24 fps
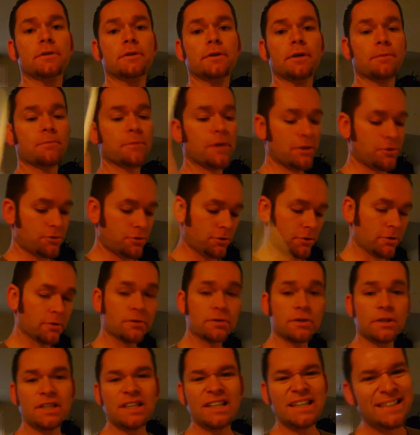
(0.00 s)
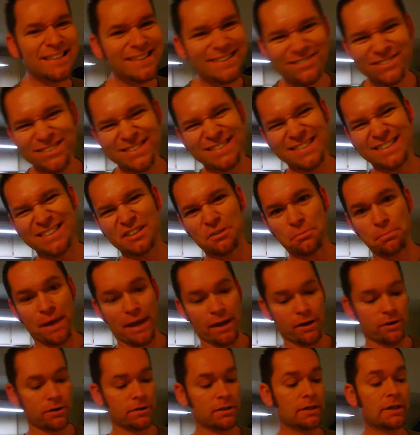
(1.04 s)
I'm not sure. It really doesn't
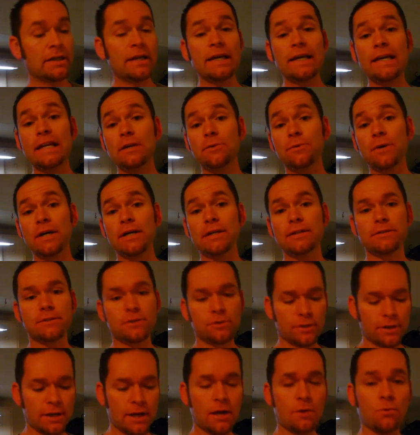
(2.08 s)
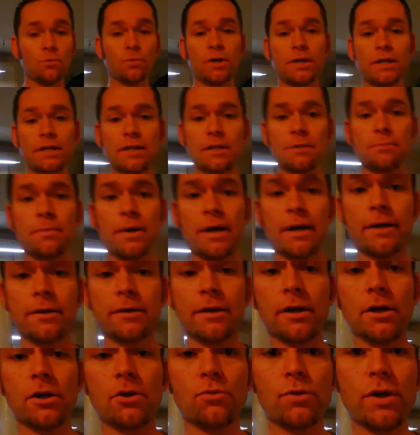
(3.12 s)
matter. Anyways, so I got one end of my
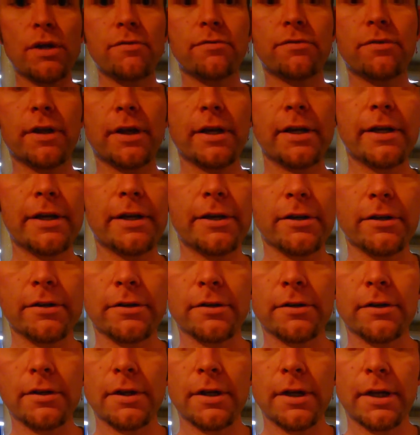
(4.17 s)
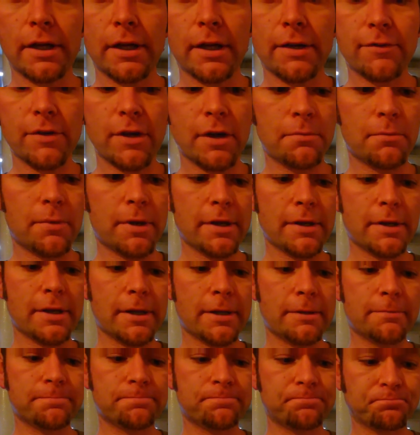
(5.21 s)
uh, rainfly here, and I've got my
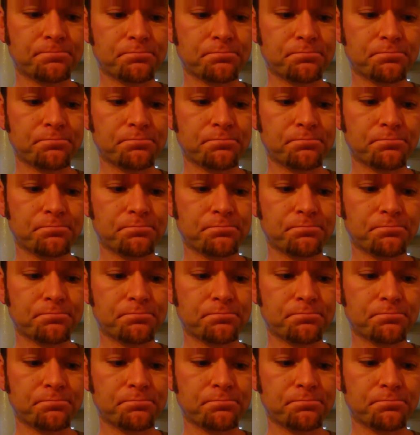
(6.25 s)
um,